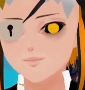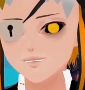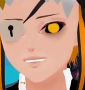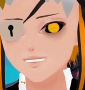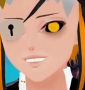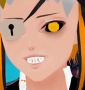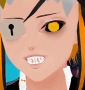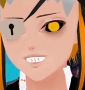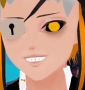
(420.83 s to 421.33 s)

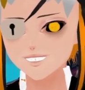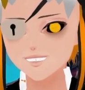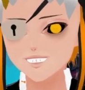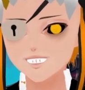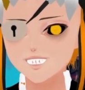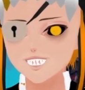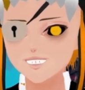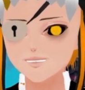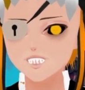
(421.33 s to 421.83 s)
Death Knight that
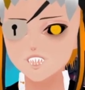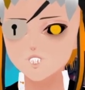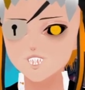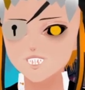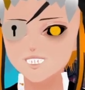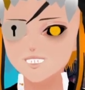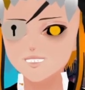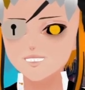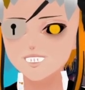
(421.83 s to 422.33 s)
has a
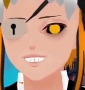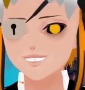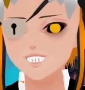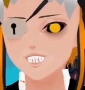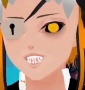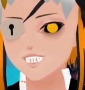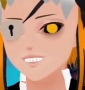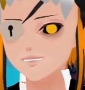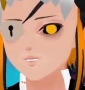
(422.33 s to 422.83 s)
lot of hand
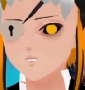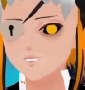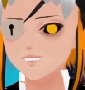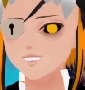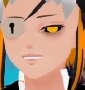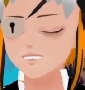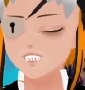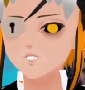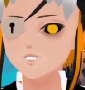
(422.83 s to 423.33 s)
buffs, which
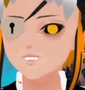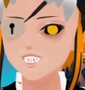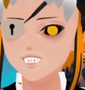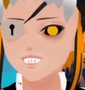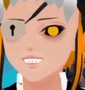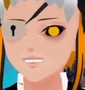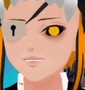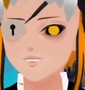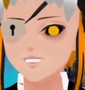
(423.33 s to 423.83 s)
is a little
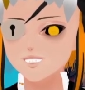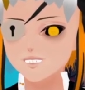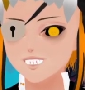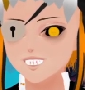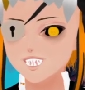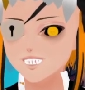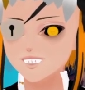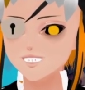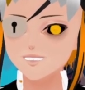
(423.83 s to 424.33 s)
bit weird,
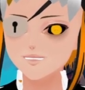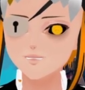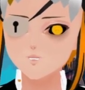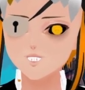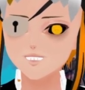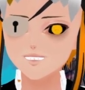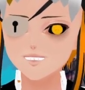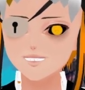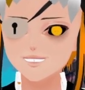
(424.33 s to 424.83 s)
but is
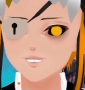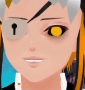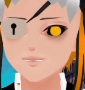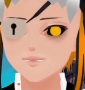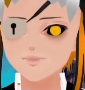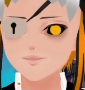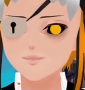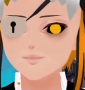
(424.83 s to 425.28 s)
what it is.